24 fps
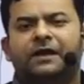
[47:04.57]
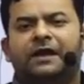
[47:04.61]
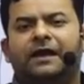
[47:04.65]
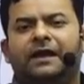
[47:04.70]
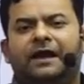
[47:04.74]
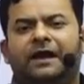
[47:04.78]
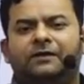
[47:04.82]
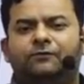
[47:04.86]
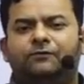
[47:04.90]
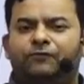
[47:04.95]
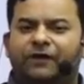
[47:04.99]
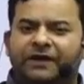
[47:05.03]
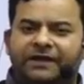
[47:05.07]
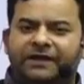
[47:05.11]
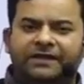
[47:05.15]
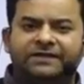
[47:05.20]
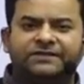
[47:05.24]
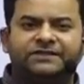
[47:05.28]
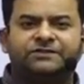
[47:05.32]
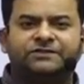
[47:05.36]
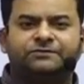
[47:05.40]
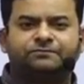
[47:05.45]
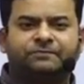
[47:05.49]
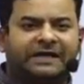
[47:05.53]
And weightage
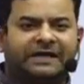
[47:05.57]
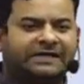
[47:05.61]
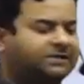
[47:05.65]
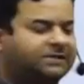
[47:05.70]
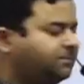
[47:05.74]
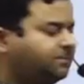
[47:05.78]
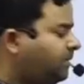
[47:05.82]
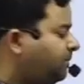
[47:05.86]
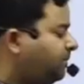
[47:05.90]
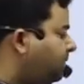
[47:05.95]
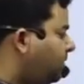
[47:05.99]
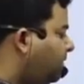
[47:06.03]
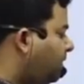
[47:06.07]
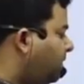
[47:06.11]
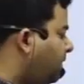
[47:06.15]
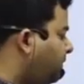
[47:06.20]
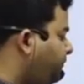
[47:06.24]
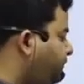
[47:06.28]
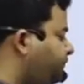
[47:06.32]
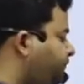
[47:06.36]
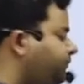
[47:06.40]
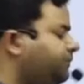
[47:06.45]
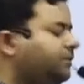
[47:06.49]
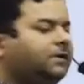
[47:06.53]
is maximum of
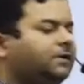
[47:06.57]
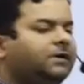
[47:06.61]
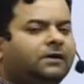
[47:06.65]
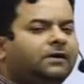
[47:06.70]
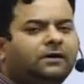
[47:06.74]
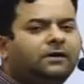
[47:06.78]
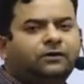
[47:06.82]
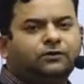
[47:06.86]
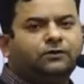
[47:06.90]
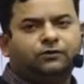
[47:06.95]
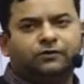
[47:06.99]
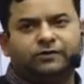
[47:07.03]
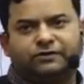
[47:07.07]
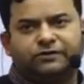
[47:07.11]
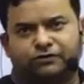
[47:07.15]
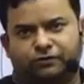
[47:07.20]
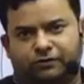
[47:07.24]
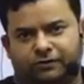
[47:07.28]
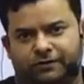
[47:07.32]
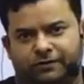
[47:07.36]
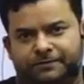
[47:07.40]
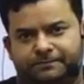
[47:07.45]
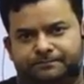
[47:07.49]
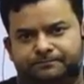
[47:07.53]
US
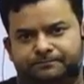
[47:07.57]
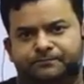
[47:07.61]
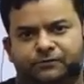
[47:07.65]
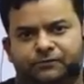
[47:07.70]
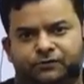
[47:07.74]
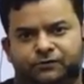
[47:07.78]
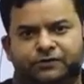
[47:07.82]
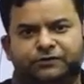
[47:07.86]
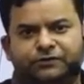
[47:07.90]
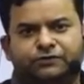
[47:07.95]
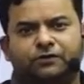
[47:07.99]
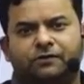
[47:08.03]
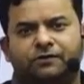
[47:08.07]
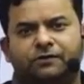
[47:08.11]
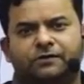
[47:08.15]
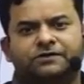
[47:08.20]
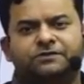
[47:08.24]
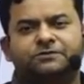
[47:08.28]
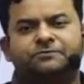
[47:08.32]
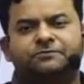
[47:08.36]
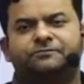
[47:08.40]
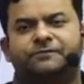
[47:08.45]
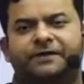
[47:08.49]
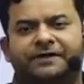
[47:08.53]
dollar. US
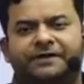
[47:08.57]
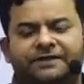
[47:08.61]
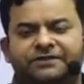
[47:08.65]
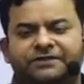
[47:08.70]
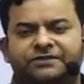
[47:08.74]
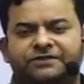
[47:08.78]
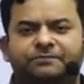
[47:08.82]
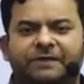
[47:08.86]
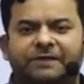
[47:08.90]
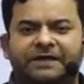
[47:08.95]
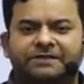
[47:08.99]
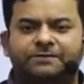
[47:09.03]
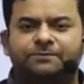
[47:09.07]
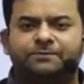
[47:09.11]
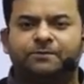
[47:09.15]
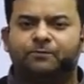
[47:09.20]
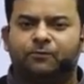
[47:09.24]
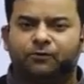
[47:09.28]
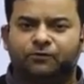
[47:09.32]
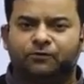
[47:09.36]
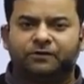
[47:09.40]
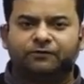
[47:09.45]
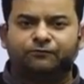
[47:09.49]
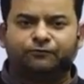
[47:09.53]
dollars weightage is maximum,
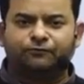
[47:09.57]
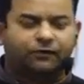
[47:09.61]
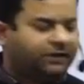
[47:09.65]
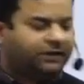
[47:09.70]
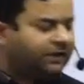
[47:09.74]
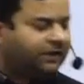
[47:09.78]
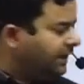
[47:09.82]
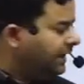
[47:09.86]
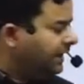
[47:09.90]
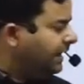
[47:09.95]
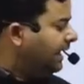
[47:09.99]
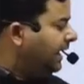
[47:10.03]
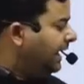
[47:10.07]
more than 40.